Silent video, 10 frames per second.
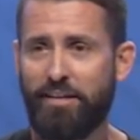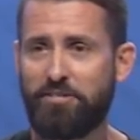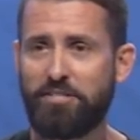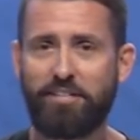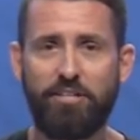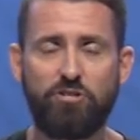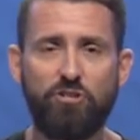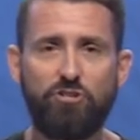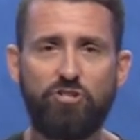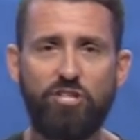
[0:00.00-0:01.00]
And she said
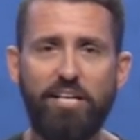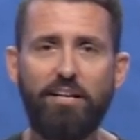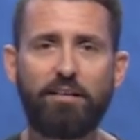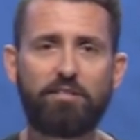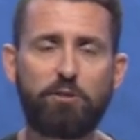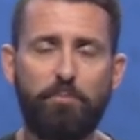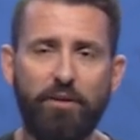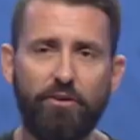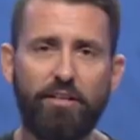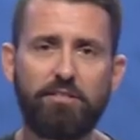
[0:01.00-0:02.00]
she
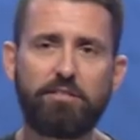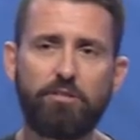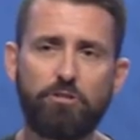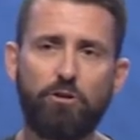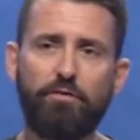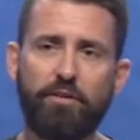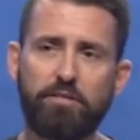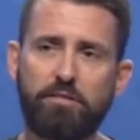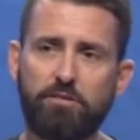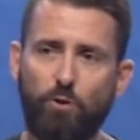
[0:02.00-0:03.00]
experienced the service